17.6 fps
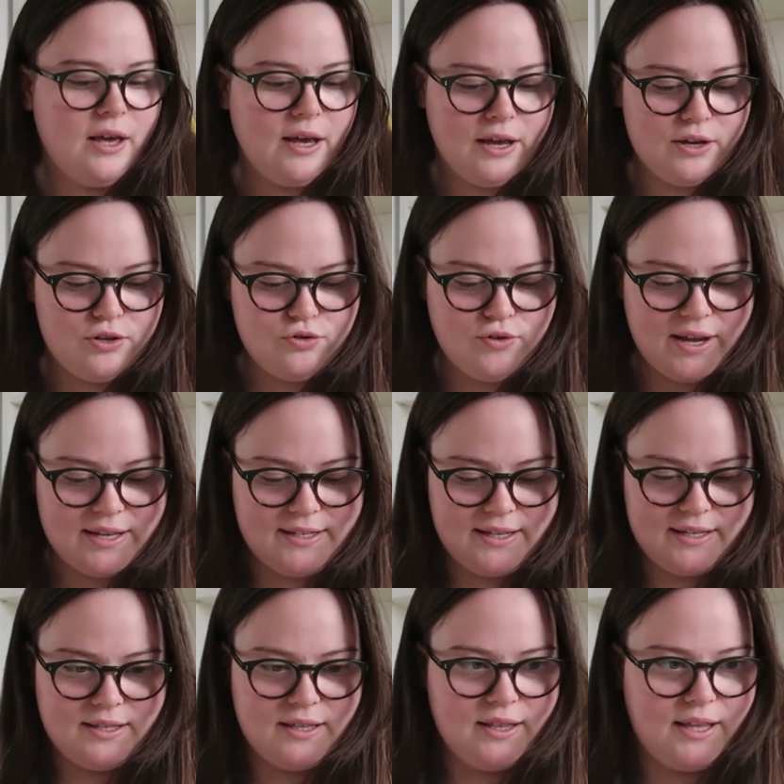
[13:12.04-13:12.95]

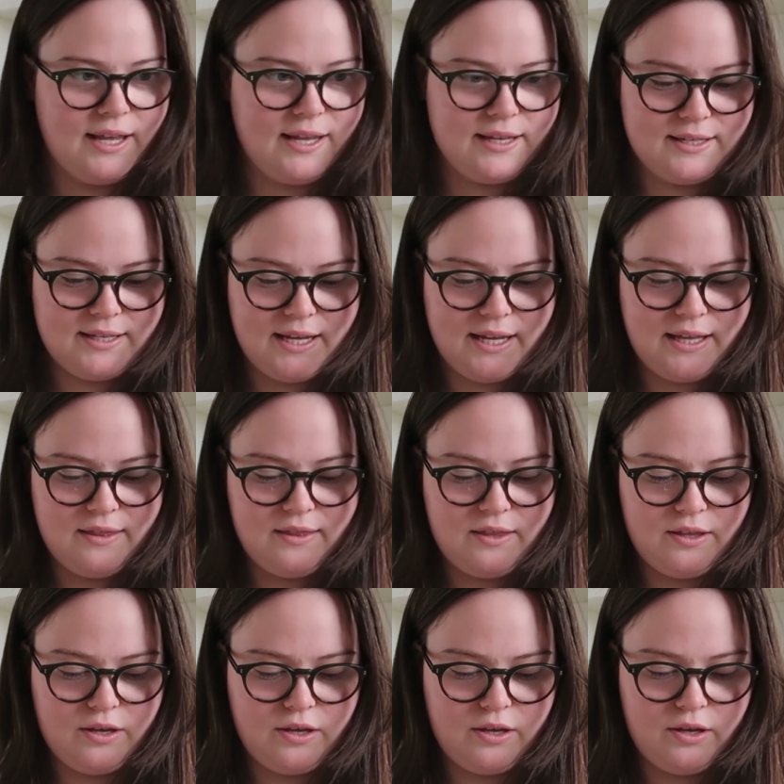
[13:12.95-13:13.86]
addresses and things in
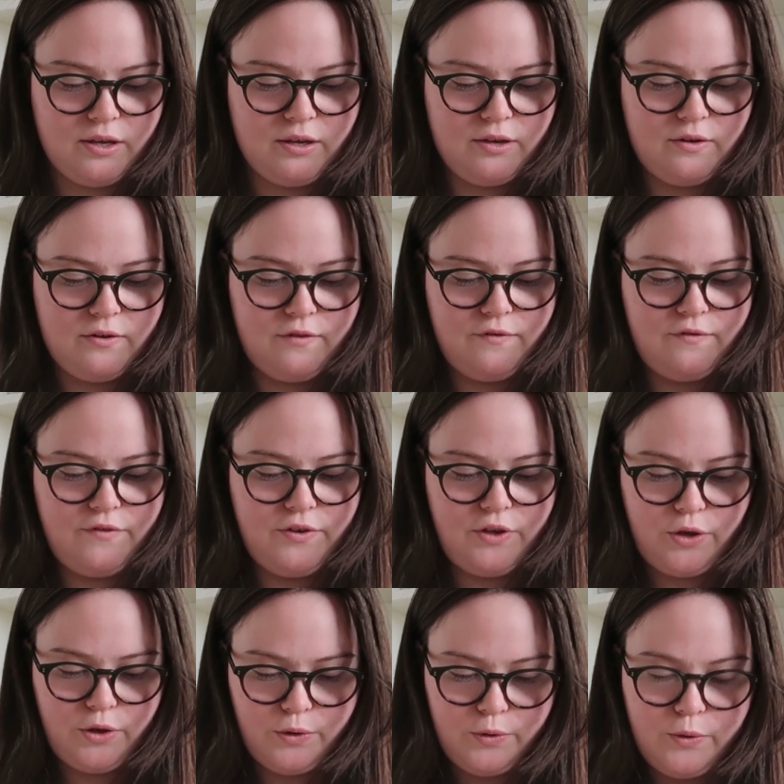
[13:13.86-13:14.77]
the
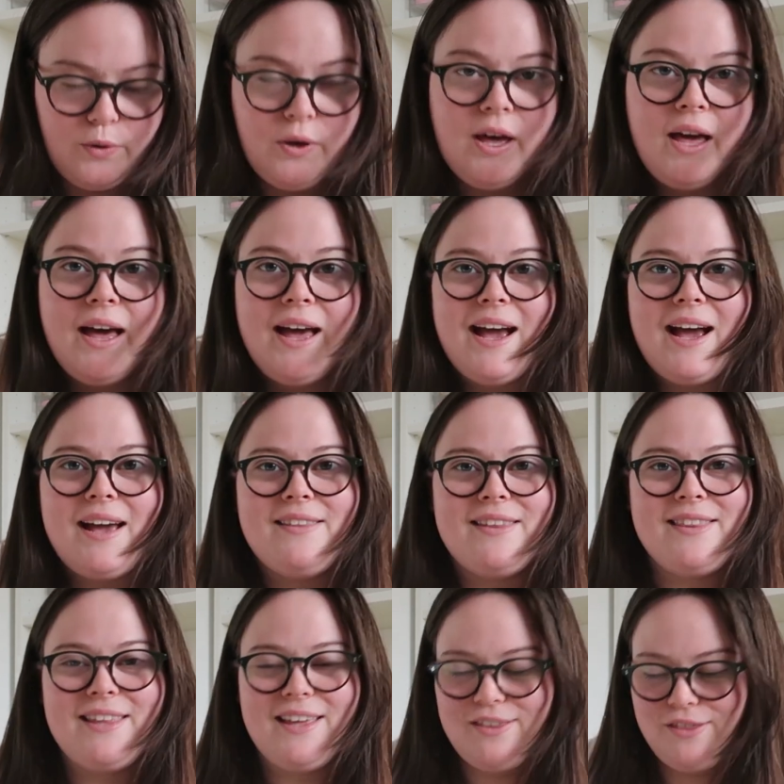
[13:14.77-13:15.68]
view. And
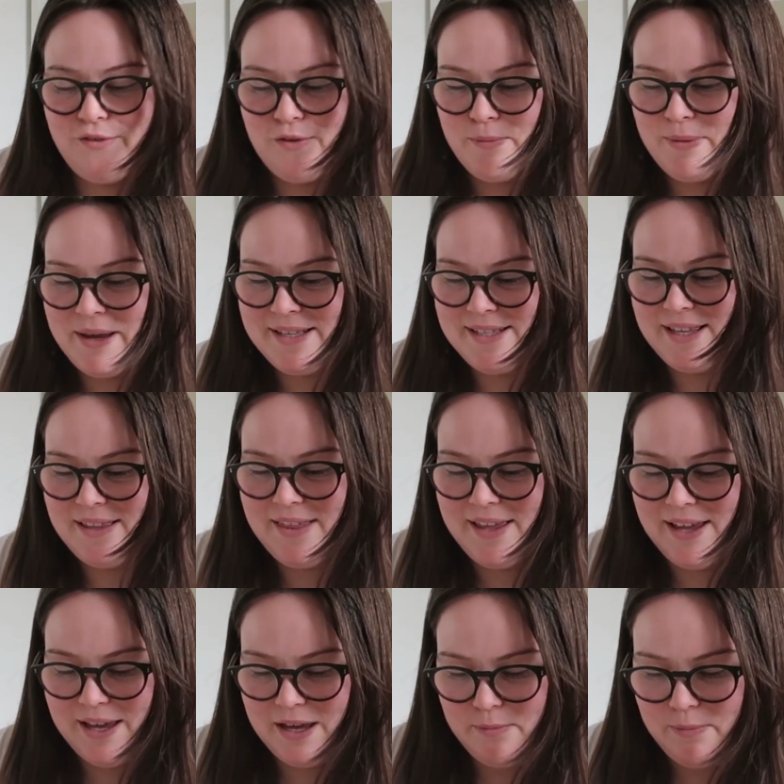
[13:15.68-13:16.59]
then the other amazing
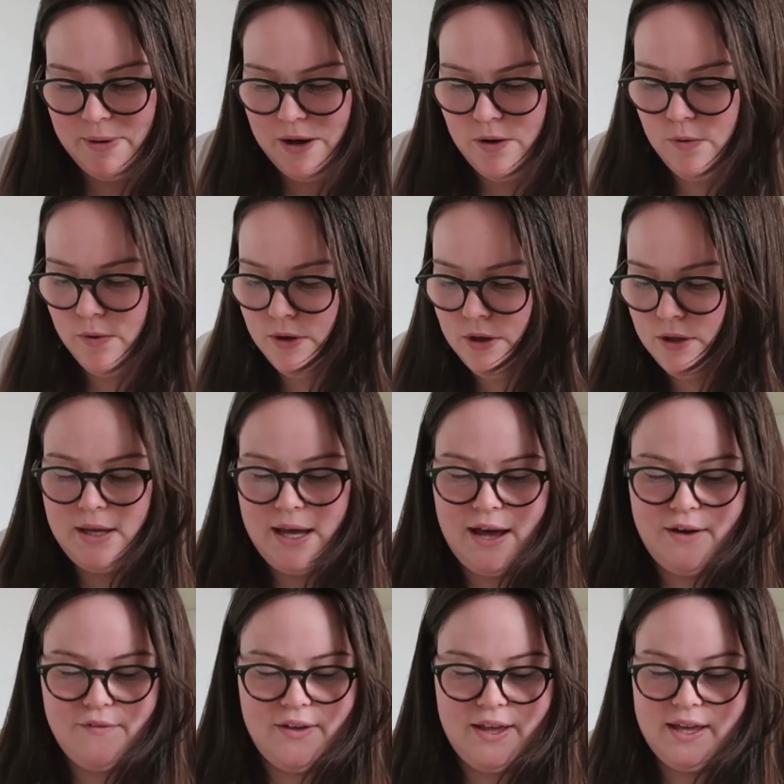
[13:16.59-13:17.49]
thing about
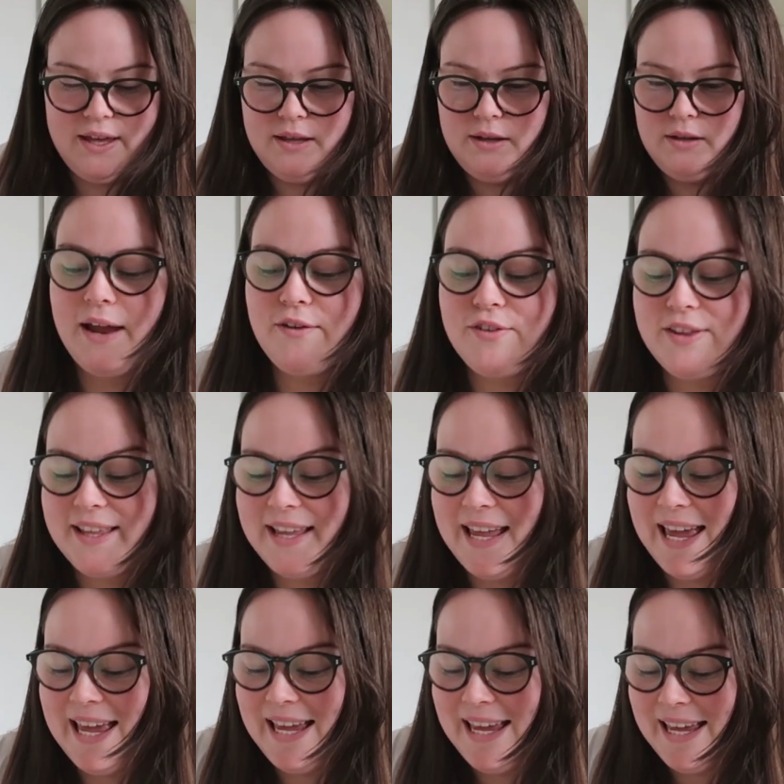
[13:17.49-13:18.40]
having everything
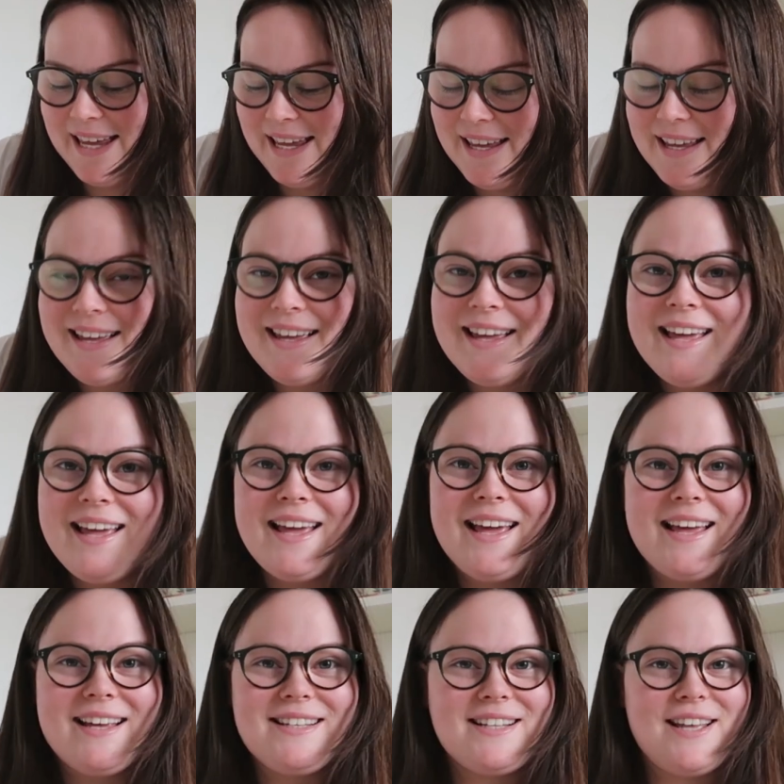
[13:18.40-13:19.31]
here
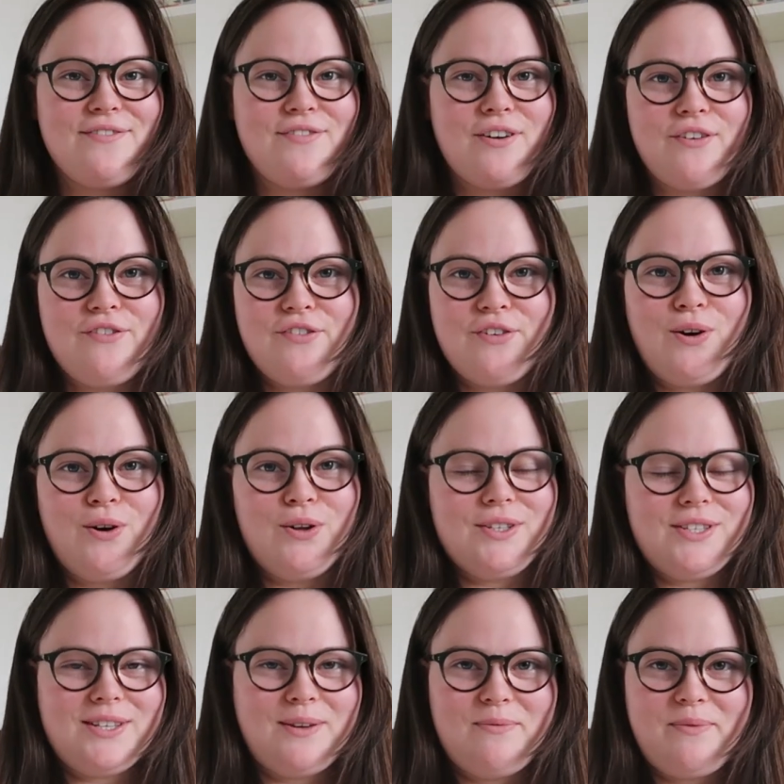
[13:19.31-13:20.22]
is that if I've
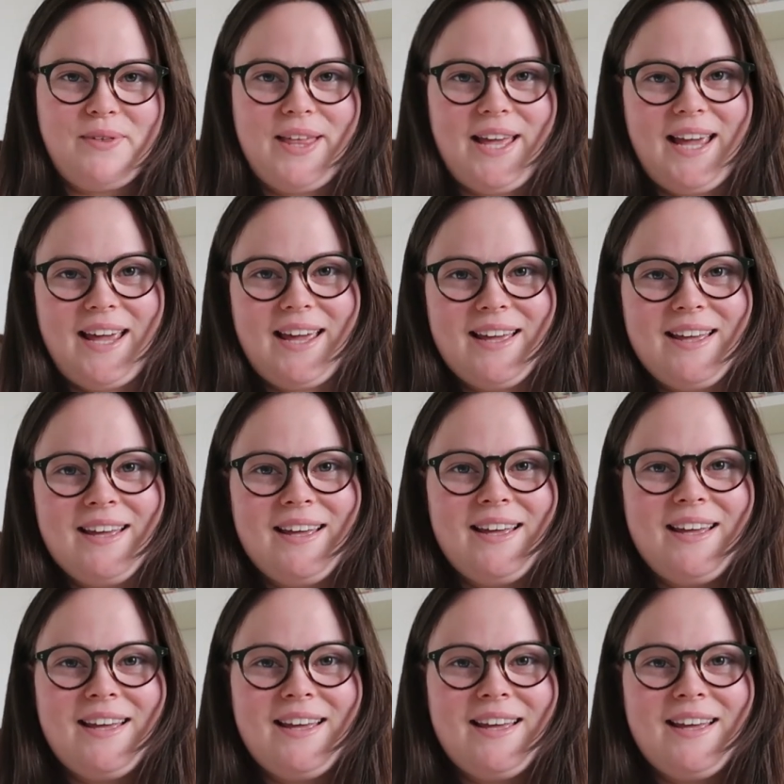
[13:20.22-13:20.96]
forgotten something,